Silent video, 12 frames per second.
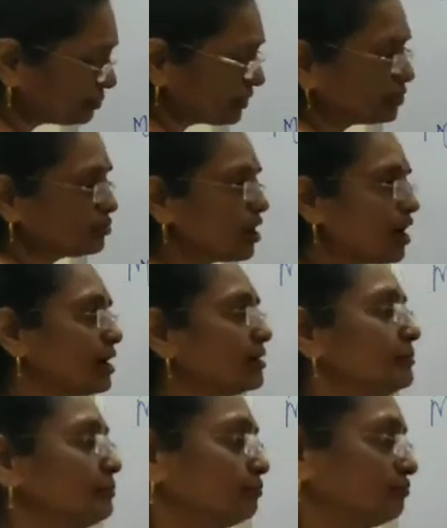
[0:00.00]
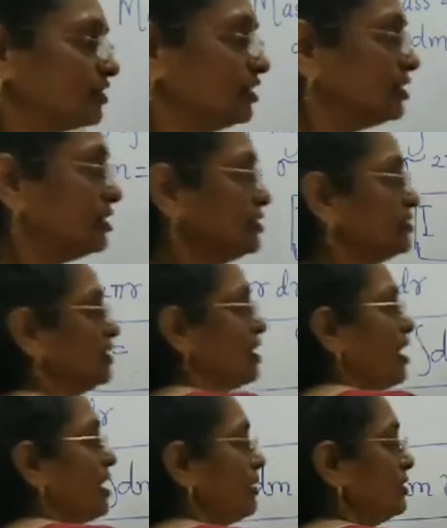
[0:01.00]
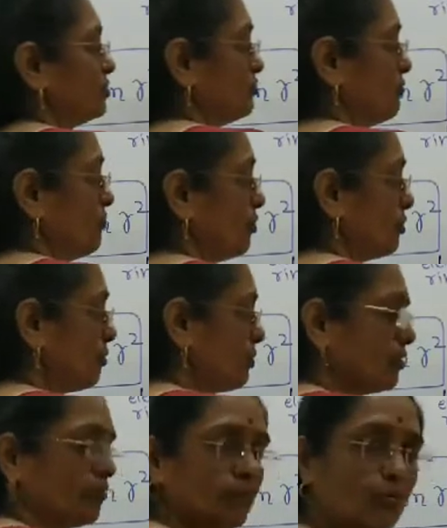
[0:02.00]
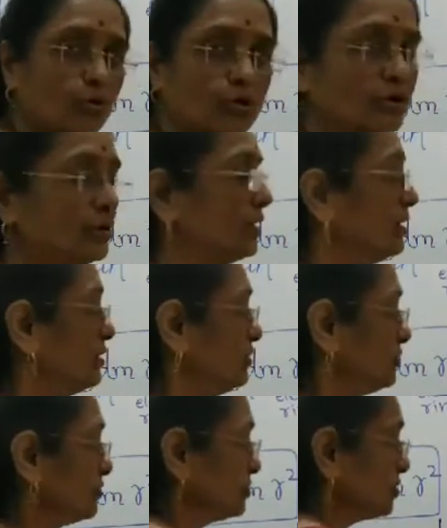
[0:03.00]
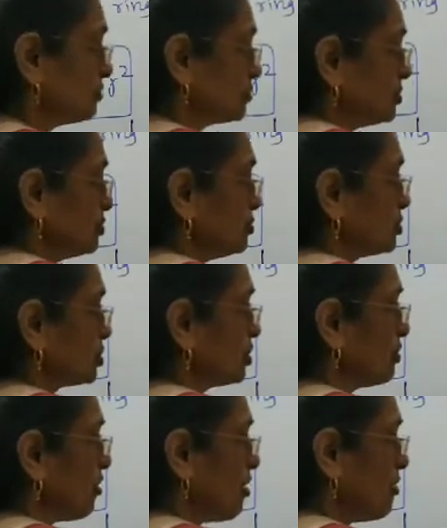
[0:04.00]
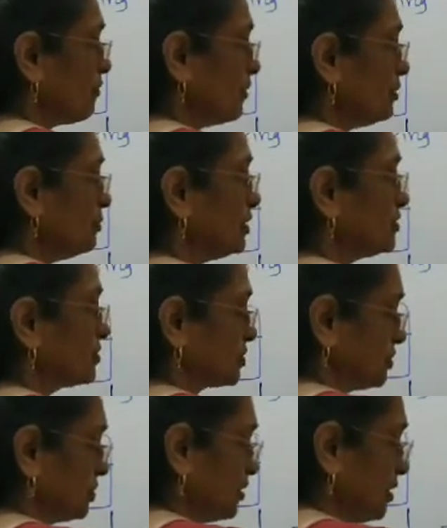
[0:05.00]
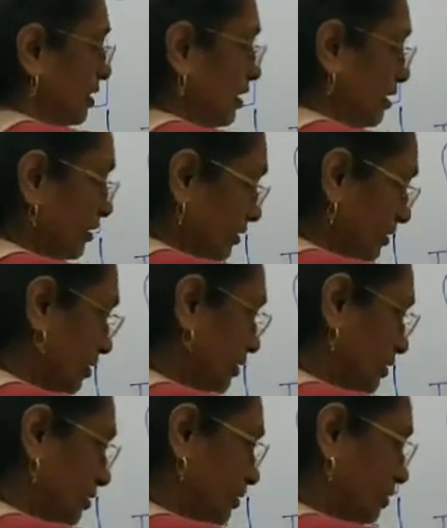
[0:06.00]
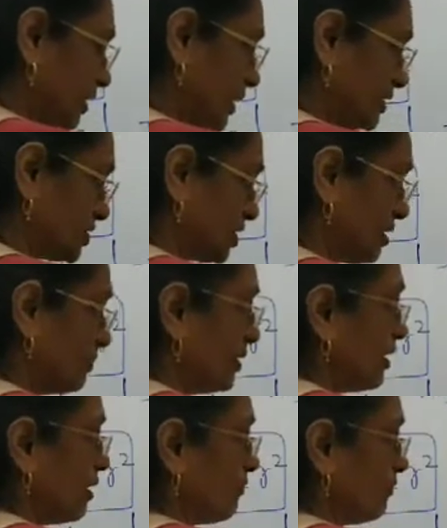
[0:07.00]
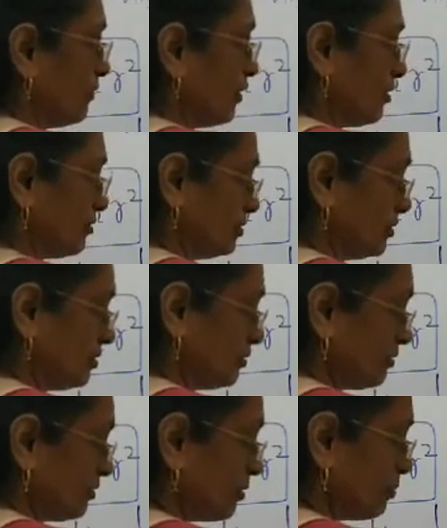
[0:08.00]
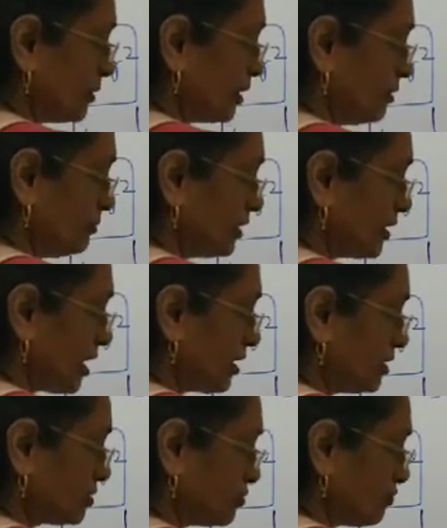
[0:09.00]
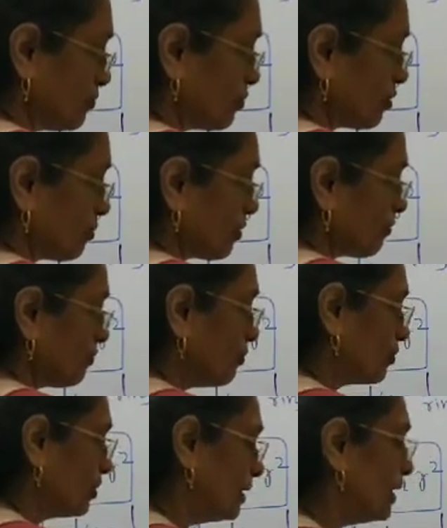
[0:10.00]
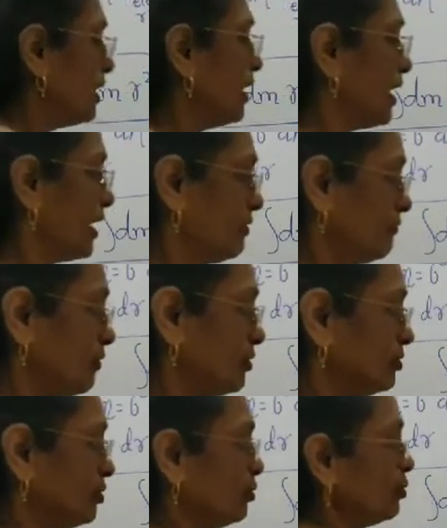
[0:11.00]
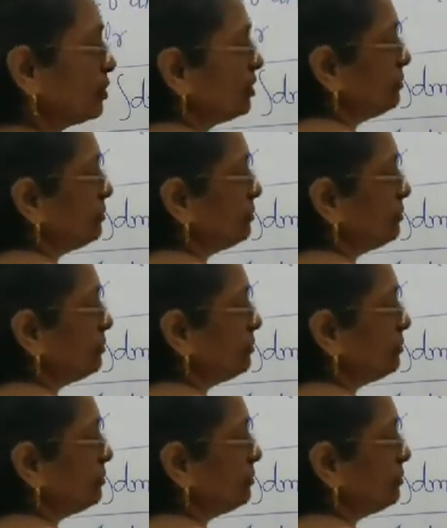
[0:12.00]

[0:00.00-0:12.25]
respect to r, it is r raised to 4 upon 4. Substitution of limits in the next step. For the upper limit r raised to 4 upon 4, and for the lower